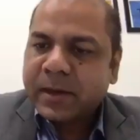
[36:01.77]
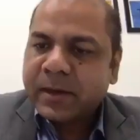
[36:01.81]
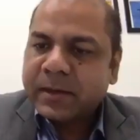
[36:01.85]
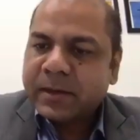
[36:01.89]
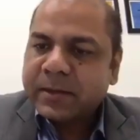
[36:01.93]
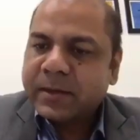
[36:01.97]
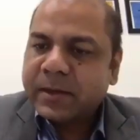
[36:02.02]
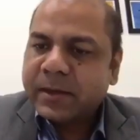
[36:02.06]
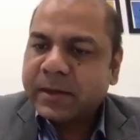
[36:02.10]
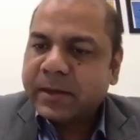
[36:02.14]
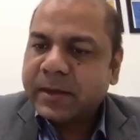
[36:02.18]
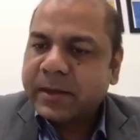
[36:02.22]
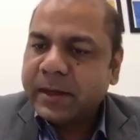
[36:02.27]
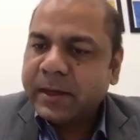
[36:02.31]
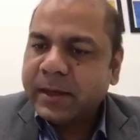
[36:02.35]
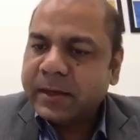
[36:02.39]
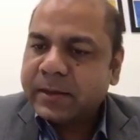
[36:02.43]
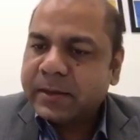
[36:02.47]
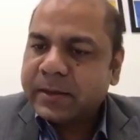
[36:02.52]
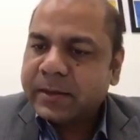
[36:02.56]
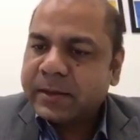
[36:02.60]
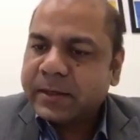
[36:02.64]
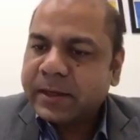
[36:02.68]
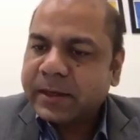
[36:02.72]
the
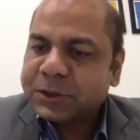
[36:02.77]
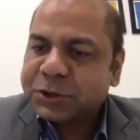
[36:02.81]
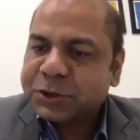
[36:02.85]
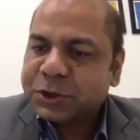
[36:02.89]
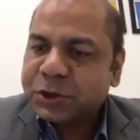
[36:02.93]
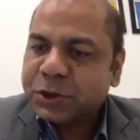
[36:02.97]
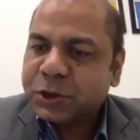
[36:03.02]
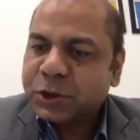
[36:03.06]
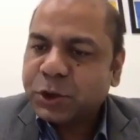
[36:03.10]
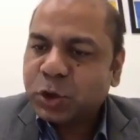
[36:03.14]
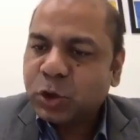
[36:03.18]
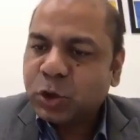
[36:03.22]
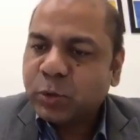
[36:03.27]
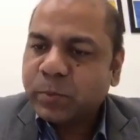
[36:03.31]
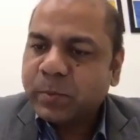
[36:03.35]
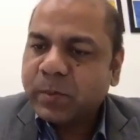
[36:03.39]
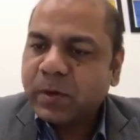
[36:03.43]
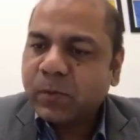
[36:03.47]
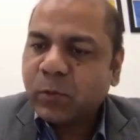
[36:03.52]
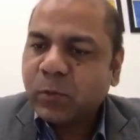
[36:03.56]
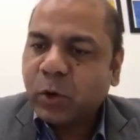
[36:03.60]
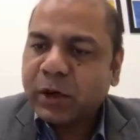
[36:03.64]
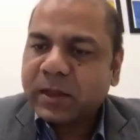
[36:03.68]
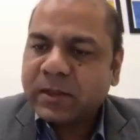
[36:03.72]
heat detection tube,
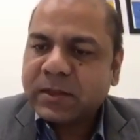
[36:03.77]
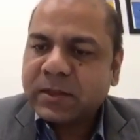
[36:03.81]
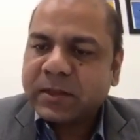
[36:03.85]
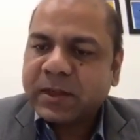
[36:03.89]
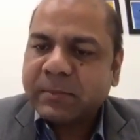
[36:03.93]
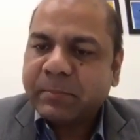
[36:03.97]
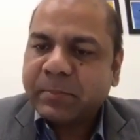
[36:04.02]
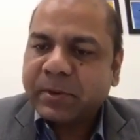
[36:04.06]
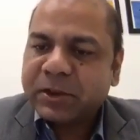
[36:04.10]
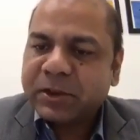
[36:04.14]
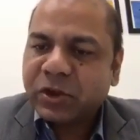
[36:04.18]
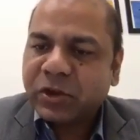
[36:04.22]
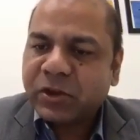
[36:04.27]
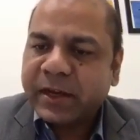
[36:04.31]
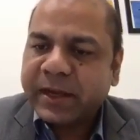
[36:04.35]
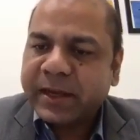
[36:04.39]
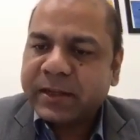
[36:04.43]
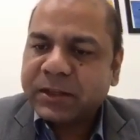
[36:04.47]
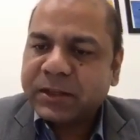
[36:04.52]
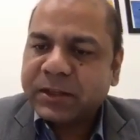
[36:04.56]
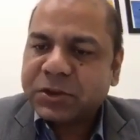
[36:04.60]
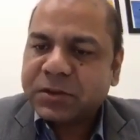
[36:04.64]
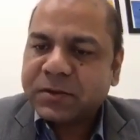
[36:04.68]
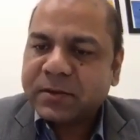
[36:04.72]
what is the temperature
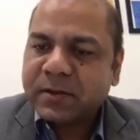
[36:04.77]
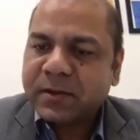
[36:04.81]
range,